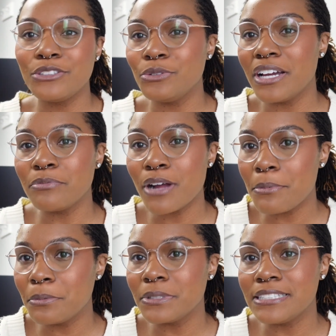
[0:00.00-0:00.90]
you have
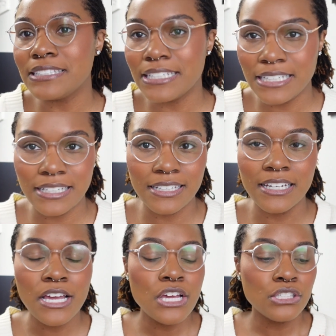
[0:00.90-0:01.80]
probably seen
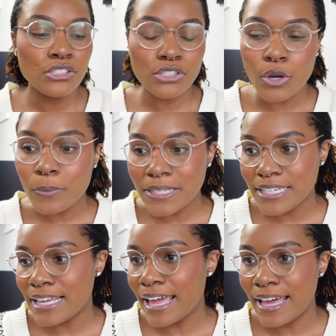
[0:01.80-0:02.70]
so
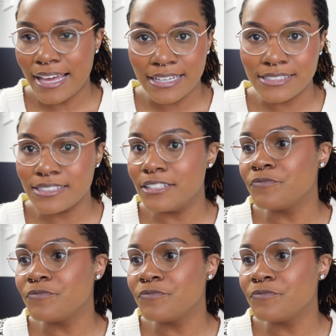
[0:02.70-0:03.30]
many ads